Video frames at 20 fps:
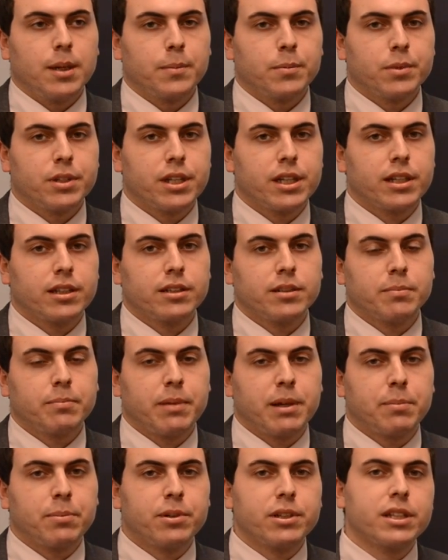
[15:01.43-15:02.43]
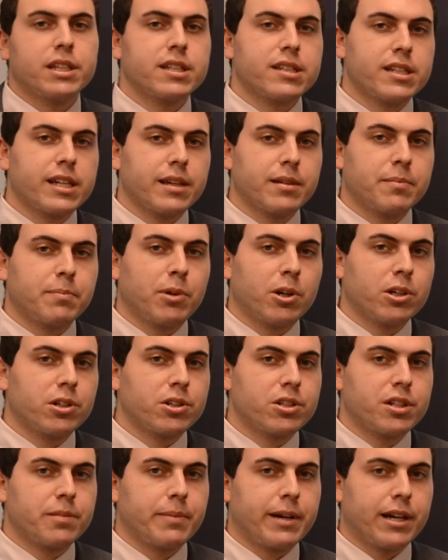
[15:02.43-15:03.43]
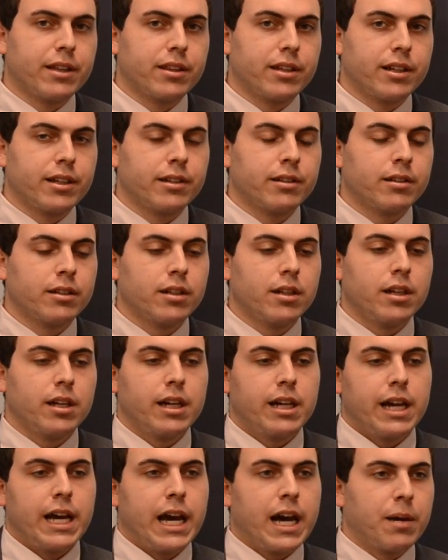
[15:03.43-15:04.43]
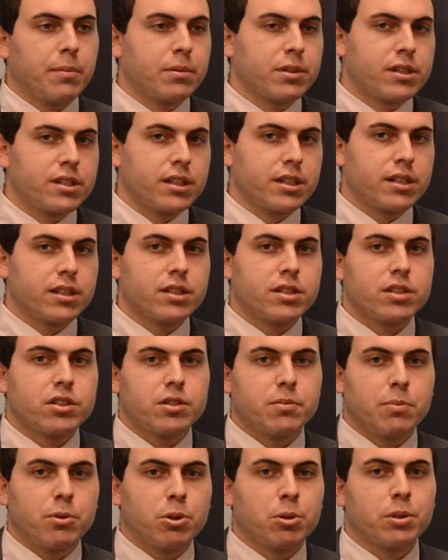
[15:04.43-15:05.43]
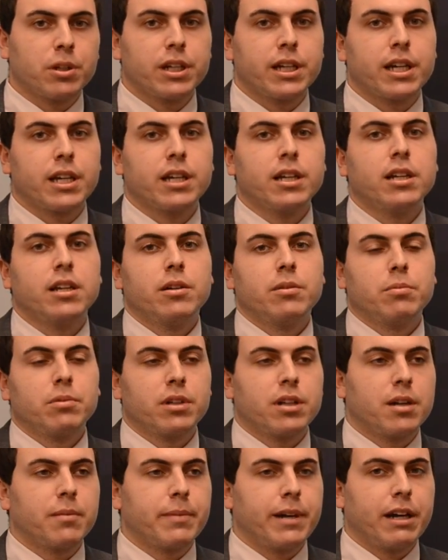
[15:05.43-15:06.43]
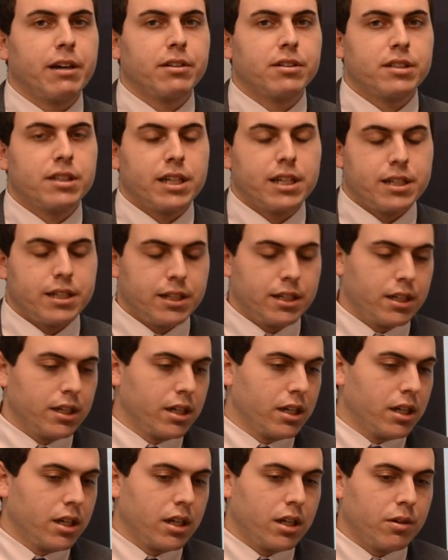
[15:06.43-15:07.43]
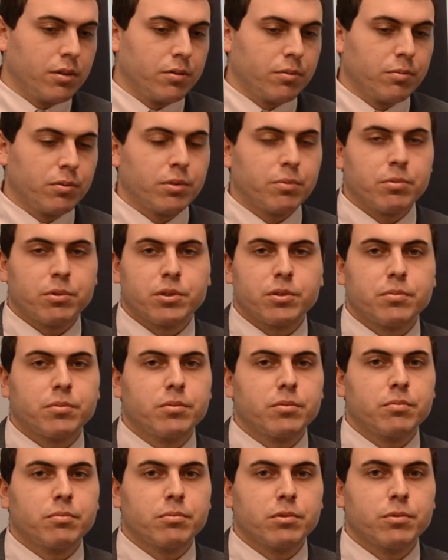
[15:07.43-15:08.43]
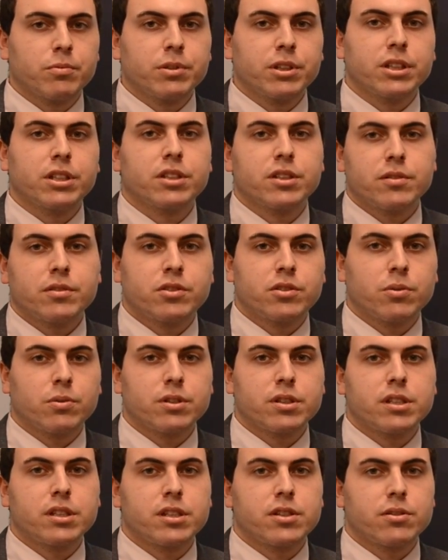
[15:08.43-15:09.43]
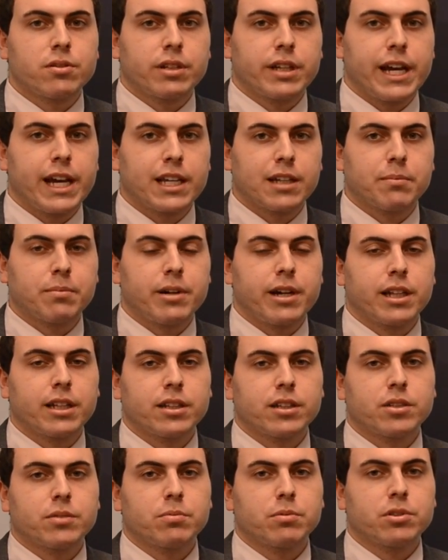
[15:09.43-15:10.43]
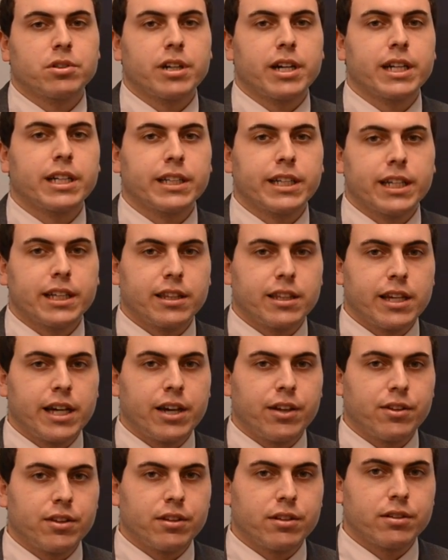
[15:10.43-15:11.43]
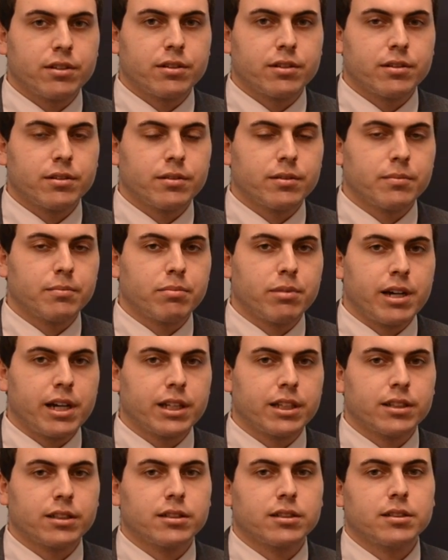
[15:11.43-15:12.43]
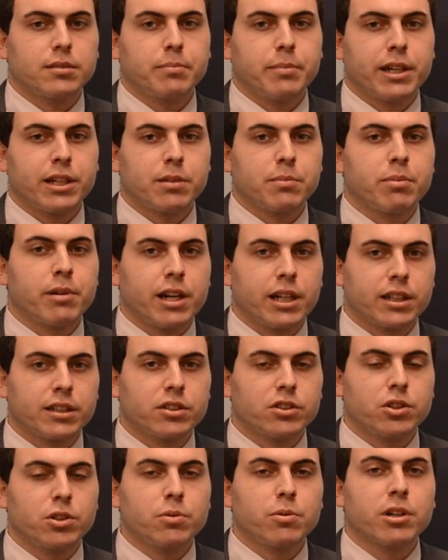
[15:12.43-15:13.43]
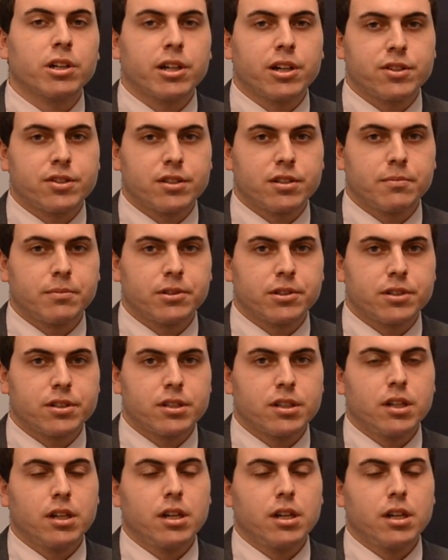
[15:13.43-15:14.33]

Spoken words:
We think by putting this partnership out there, Albertsons, Chipotle would come out and say, we're really sourcing these organic products, we're trying to get the healthier products, better products to our customers.